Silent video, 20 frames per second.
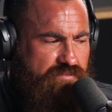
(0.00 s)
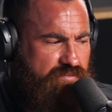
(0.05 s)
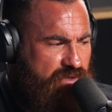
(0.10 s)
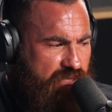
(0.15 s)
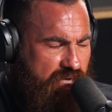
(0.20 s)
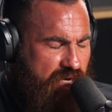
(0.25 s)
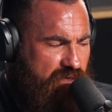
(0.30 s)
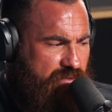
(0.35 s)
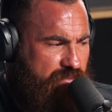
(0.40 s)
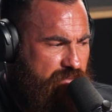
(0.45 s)

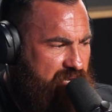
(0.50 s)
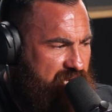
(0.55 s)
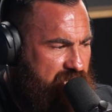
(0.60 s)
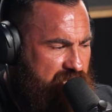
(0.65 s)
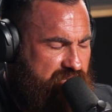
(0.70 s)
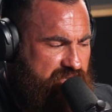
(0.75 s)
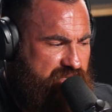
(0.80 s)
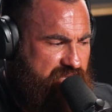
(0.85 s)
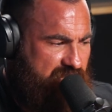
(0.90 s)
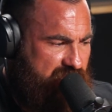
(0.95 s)
Told them about
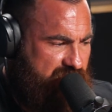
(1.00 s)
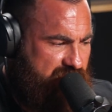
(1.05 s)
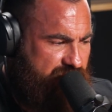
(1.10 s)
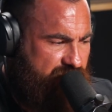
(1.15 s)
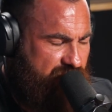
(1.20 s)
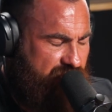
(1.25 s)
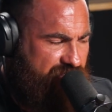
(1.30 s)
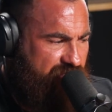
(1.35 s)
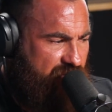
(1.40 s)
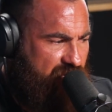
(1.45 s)
it, sent it some
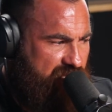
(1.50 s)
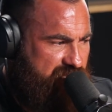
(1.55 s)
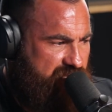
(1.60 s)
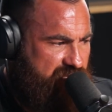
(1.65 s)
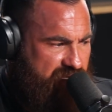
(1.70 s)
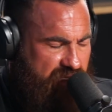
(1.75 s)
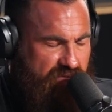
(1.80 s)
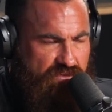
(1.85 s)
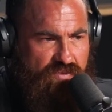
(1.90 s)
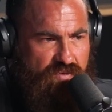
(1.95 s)
new photos. I
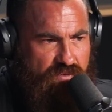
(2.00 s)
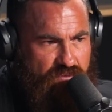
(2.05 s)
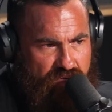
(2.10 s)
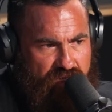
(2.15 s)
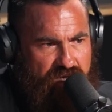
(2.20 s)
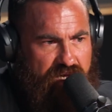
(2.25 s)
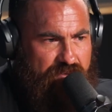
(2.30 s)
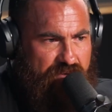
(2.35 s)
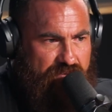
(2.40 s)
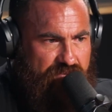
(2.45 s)
said, Look, we
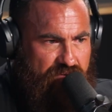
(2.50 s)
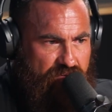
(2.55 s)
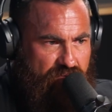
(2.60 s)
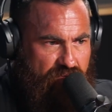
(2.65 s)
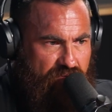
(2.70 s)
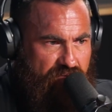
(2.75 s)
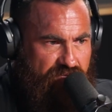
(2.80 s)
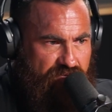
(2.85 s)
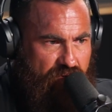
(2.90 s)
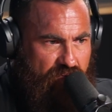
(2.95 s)
want to come up and do
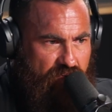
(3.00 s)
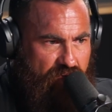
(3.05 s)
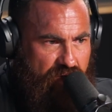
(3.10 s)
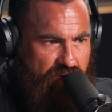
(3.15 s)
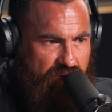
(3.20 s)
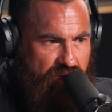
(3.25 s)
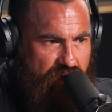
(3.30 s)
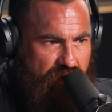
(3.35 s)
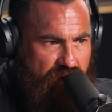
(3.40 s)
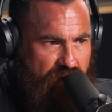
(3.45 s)
a review on
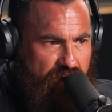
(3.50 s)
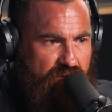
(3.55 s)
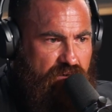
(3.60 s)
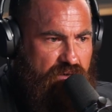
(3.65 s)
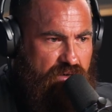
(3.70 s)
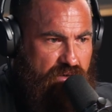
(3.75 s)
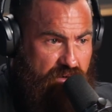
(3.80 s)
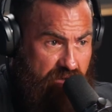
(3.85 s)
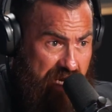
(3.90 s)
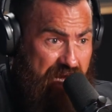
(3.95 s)
it.
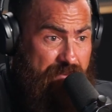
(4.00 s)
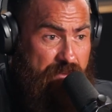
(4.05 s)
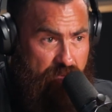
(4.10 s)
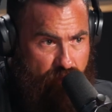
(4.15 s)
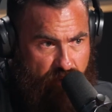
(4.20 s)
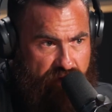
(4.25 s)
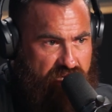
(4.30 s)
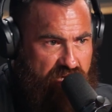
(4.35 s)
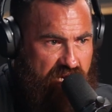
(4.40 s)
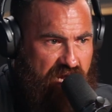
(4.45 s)
Come
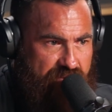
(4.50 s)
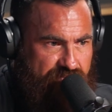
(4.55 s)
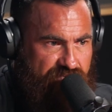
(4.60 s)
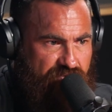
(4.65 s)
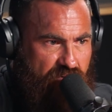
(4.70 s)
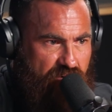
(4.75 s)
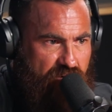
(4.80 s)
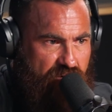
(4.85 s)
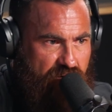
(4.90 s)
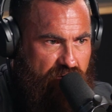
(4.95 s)
up with a name
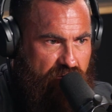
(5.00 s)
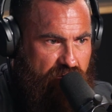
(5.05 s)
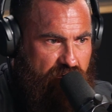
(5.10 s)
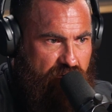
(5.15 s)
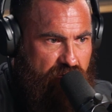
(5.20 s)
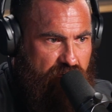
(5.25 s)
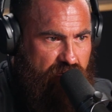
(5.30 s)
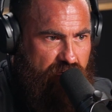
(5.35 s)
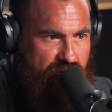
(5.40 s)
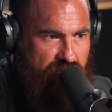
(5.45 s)
for it.
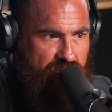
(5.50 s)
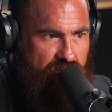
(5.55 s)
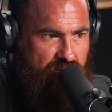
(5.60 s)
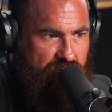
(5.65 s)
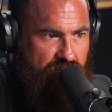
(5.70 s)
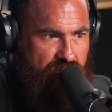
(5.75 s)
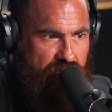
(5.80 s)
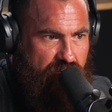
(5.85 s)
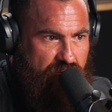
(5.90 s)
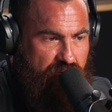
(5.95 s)

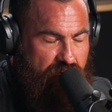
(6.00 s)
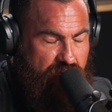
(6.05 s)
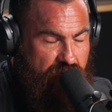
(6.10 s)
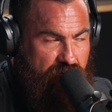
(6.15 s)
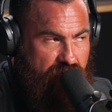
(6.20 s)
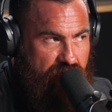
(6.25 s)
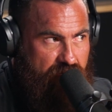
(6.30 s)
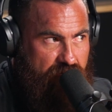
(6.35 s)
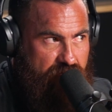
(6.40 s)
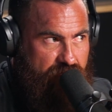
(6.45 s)
Wow.
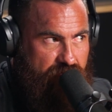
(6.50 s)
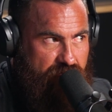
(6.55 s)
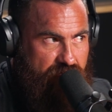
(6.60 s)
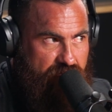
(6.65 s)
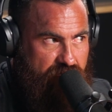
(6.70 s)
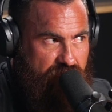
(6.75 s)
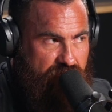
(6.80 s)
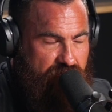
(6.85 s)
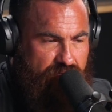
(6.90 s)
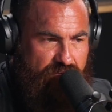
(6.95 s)
And I'm
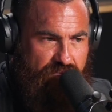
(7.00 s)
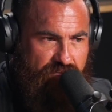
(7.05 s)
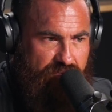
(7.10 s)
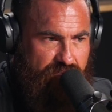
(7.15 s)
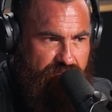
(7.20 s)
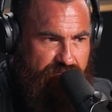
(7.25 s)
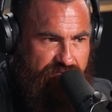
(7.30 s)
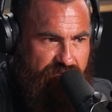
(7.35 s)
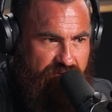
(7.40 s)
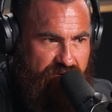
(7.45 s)
like, Oh,
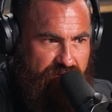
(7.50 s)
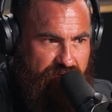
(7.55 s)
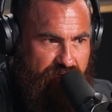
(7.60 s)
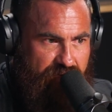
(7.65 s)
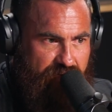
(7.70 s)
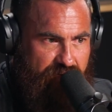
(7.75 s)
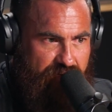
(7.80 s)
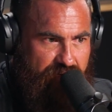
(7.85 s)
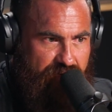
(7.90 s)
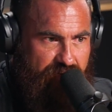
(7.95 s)
fuck.
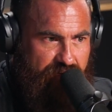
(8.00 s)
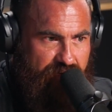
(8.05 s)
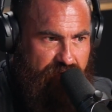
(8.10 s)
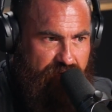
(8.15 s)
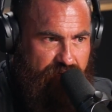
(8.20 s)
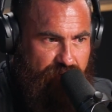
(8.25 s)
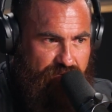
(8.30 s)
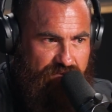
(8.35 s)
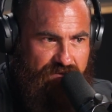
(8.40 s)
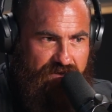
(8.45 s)

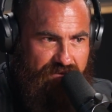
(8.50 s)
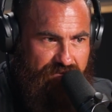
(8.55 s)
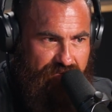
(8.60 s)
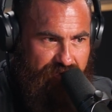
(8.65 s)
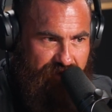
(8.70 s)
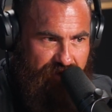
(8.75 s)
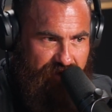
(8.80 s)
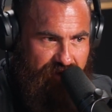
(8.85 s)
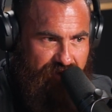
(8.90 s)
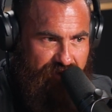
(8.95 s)
What's going
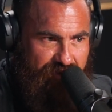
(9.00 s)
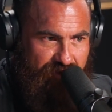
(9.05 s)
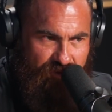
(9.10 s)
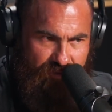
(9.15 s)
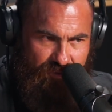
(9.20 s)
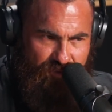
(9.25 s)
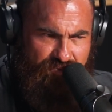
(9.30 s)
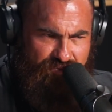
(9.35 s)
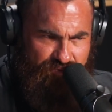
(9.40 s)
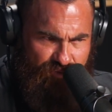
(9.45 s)
on here?
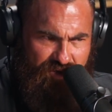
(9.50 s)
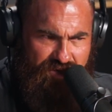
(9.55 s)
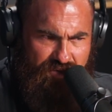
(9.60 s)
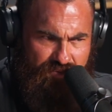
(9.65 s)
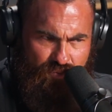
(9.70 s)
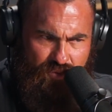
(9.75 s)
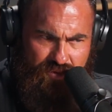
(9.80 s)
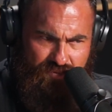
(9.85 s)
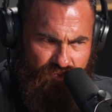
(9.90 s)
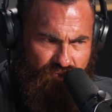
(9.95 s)
Look, we've re-
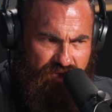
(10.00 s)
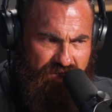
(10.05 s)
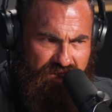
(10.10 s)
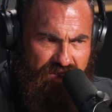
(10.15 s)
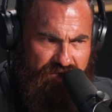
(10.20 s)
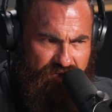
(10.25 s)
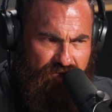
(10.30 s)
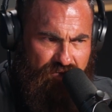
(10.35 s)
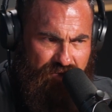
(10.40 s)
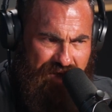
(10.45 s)
we
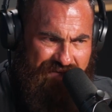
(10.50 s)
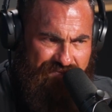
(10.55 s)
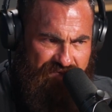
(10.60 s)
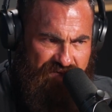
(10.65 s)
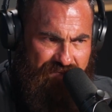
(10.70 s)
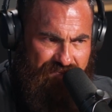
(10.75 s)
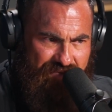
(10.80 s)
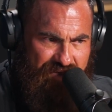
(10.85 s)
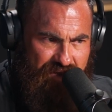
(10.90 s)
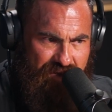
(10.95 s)
really do have
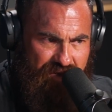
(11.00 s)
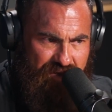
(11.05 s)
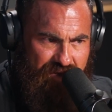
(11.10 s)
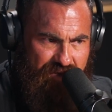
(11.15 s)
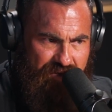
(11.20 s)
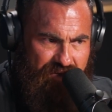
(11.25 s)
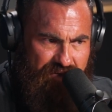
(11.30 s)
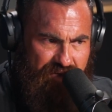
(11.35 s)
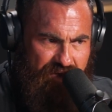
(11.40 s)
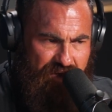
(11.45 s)
something
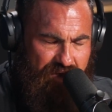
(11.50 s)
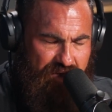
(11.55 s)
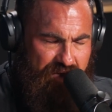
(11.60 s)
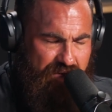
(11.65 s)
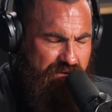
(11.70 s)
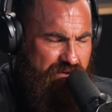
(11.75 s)
here. Yeah.